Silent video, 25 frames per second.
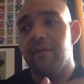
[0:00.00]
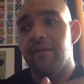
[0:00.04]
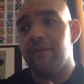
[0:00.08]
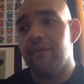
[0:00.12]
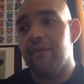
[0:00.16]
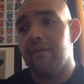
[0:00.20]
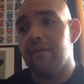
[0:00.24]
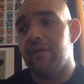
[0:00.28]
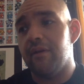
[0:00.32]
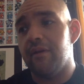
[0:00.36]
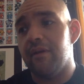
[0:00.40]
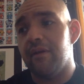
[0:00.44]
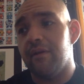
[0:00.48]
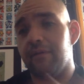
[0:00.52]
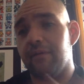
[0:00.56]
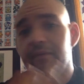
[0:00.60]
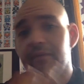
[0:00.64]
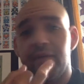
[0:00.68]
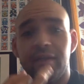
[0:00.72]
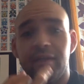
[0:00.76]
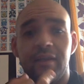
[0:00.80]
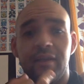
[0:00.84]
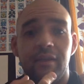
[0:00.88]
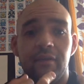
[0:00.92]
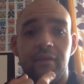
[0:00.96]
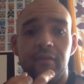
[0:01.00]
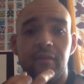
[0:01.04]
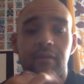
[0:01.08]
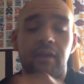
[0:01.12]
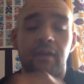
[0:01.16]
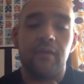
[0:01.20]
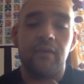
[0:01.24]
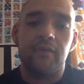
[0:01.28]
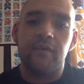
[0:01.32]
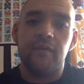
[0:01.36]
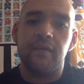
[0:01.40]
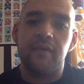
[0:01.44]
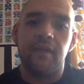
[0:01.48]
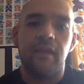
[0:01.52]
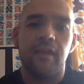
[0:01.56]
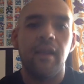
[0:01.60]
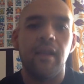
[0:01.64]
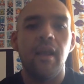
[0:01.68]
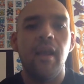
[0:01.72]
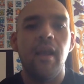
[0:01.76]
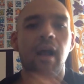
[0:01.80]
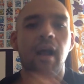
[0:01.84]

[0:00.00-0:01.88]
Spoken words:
If you are, fuck you. No, just kidding.